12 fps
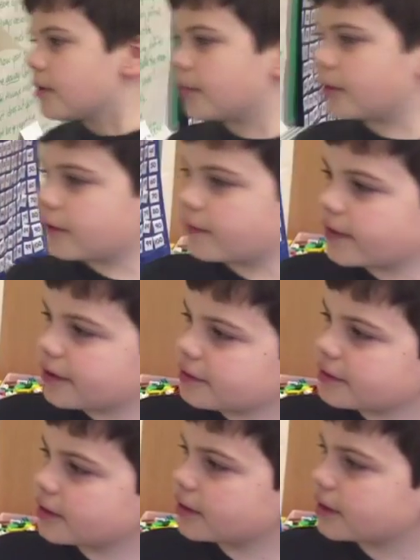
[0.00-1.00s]

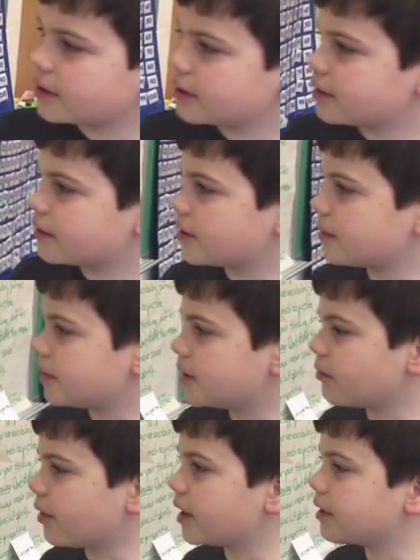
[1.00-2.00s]
Motivation needs to
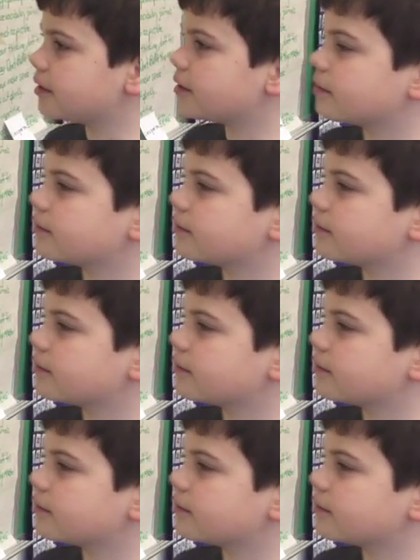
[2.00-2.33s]
be right.